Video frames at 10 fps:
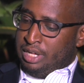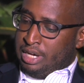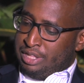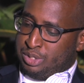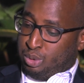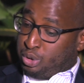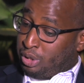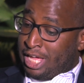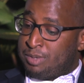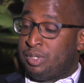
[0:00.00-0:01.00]
The
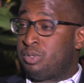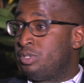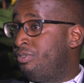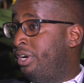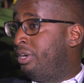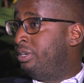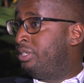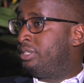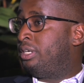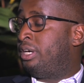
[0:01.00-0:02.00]
social aspect was very
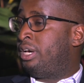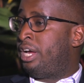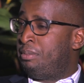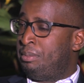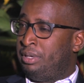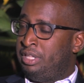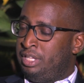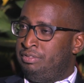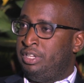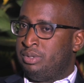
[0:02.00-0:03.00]
good. I remember in the
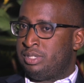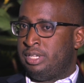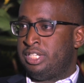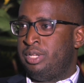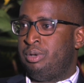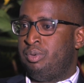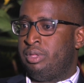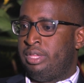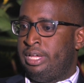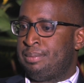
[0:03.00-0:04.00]
evening on Saturday when we
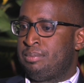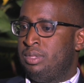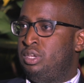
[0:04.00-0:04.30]
were there,